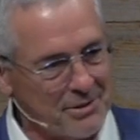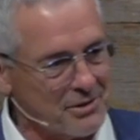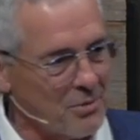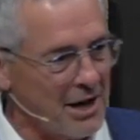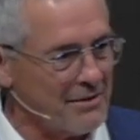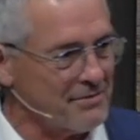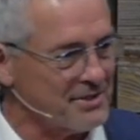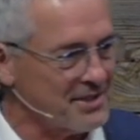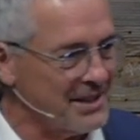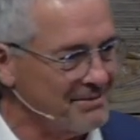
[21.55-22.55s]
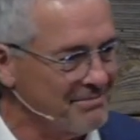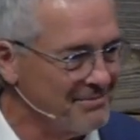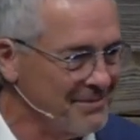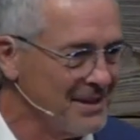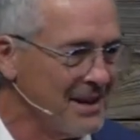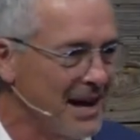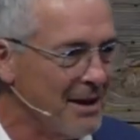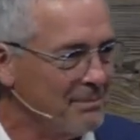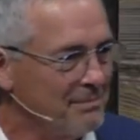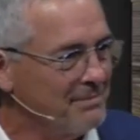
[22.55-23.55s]
his wife and said,
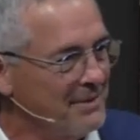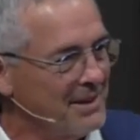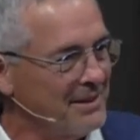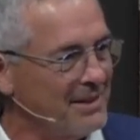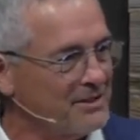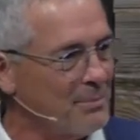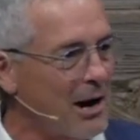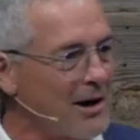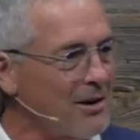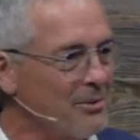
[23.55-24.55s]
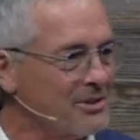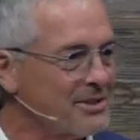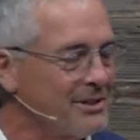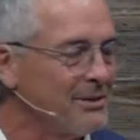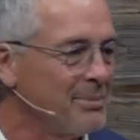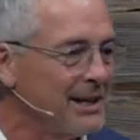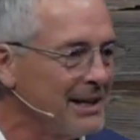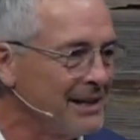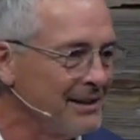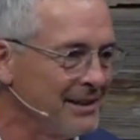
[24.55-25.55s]
tomorrow is going to
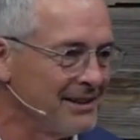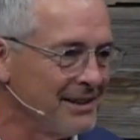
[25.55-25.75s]
be,